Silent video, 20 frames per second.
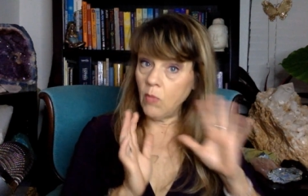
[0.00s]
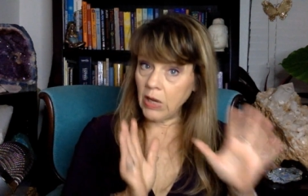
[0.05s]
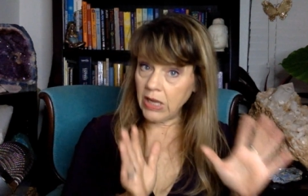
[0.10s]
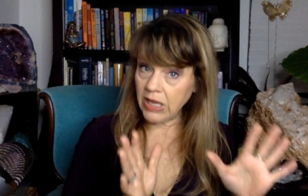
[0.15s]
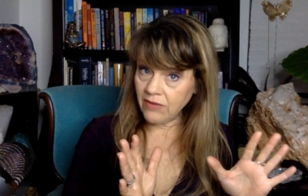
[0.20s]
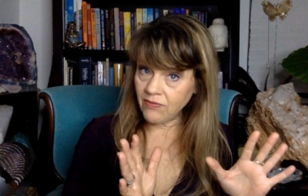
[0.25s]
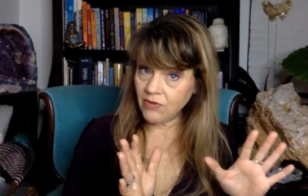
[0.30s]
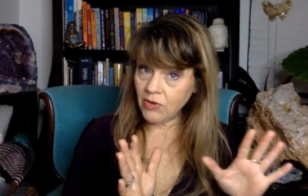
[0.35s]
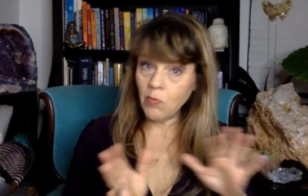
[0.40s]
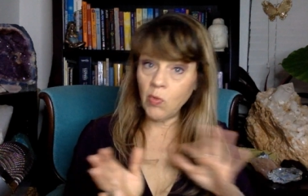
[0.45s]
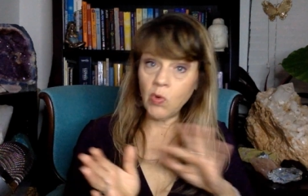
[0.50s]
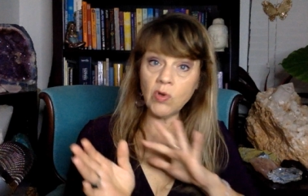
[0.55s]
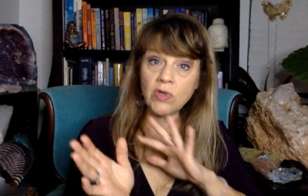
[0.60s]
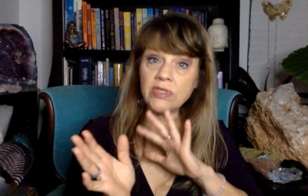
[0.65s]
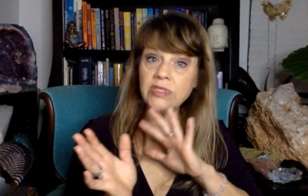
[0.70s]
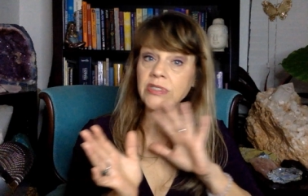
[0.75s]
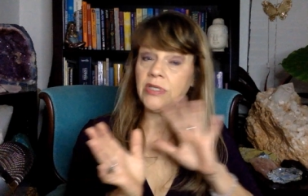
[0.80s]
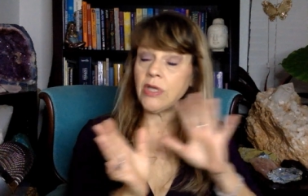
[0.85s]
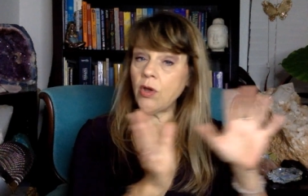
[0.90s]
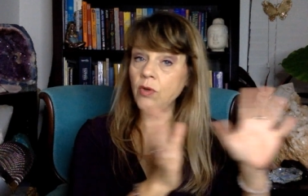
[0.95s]
Even more
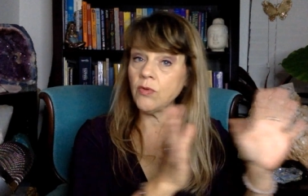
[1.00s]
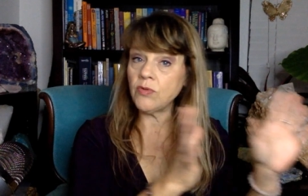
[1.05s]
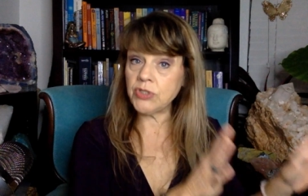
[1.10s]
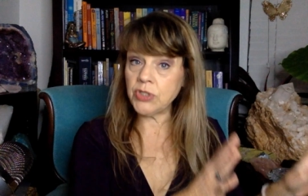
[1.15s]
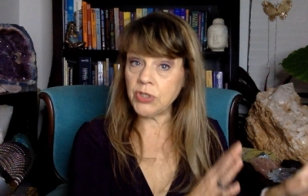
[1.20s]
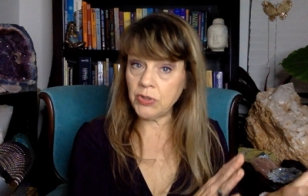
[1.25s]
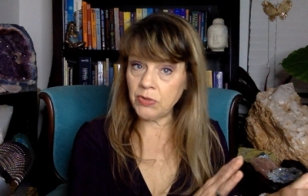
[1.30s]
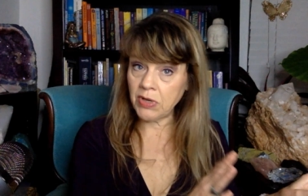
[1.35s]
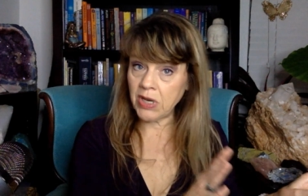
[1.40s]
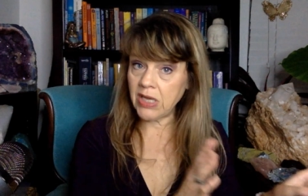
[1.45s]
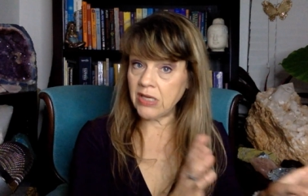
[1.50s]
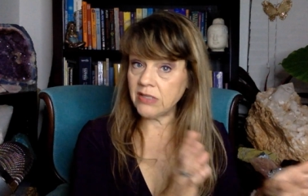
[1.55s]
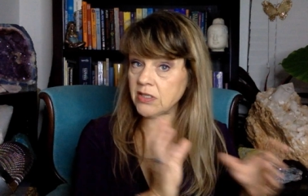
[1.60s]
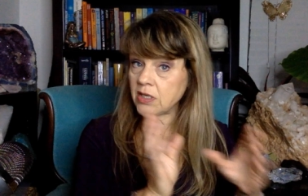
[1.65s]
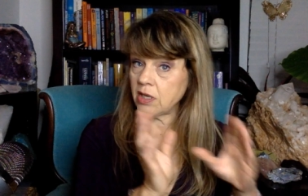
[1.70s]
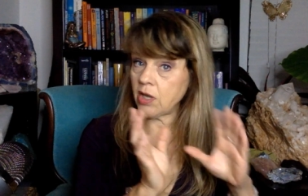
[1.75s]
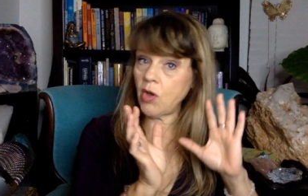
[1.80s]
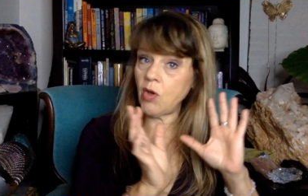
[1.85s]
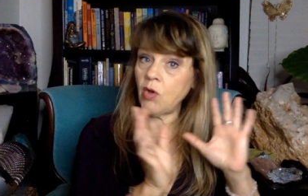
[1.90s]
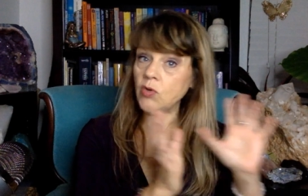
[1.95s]
so, two days
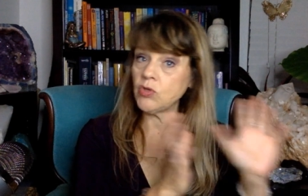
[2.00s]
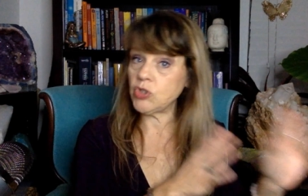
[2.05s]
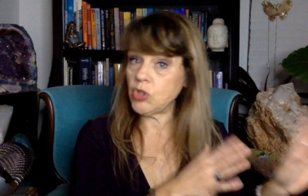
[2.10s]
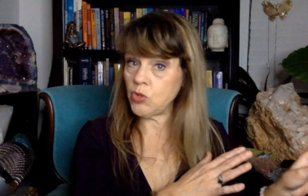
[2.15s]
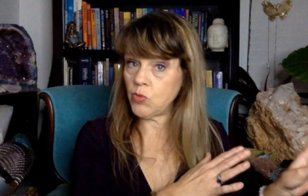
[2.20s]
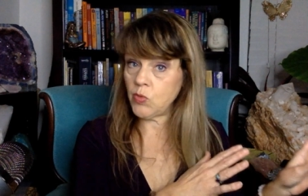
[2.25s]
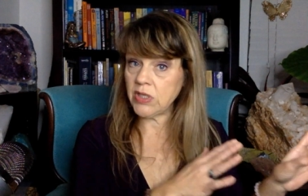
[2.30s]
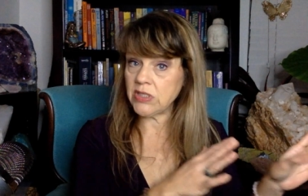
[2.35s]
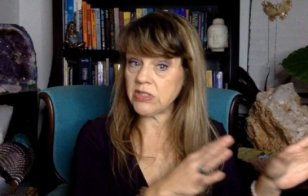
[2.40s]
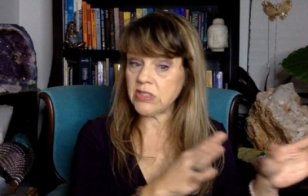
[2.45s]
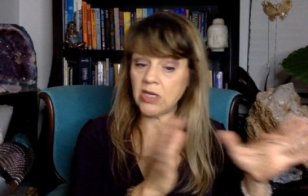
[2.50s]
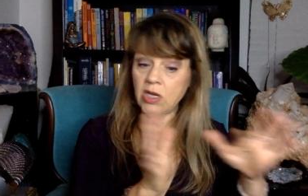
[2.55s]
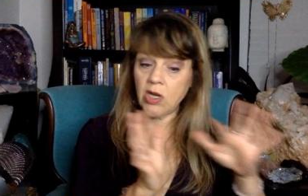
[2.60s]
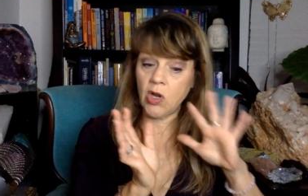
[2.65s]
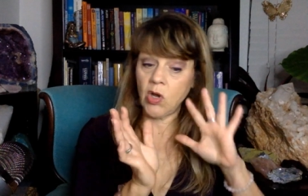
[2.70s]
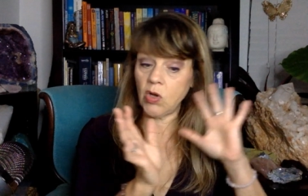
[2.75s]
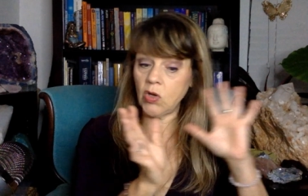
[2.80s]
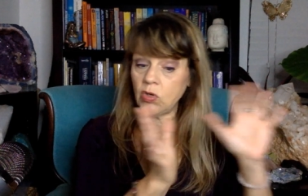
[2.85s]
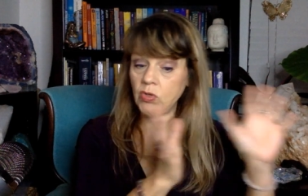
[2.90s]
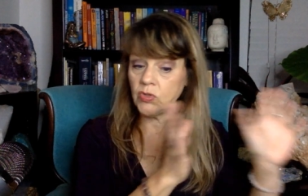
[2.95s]
ago, two weeks
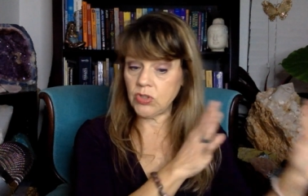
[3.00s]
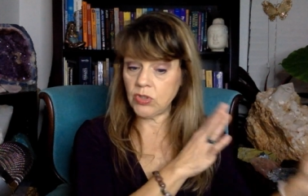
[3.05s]
ago,